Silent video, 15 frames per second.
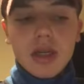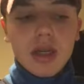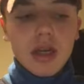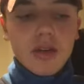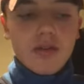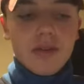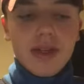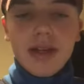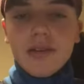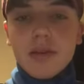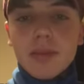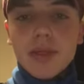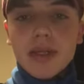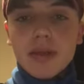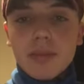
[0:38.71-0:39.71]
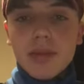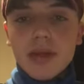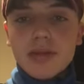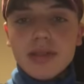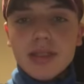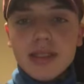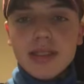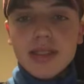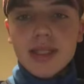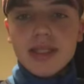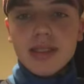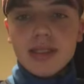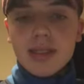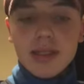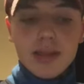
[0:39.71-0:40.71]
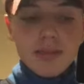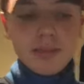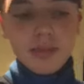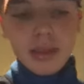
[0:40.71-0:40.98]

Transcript: hopefully have a bit of success in them.